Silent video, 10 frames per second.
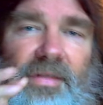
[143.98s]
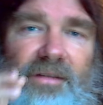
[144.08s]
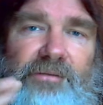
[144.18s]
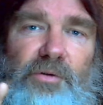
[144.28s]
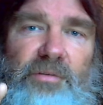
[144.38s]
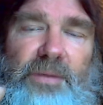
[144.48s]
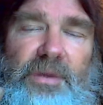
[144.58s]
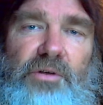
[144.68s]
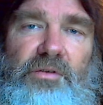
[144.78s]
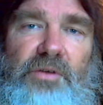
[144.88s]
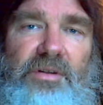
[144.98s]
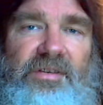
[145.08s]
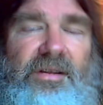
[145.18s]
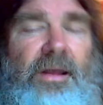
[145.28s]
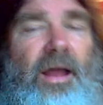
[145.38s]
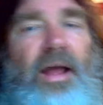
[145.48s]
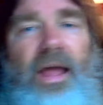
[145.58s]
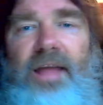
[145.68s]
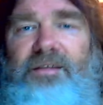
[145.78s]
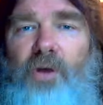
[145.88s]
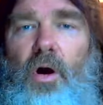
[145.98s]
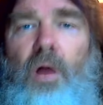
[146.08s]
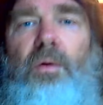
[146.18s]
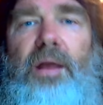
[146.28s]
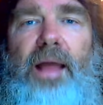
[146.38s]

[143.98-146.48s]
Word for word: these first pictures you can see, it's already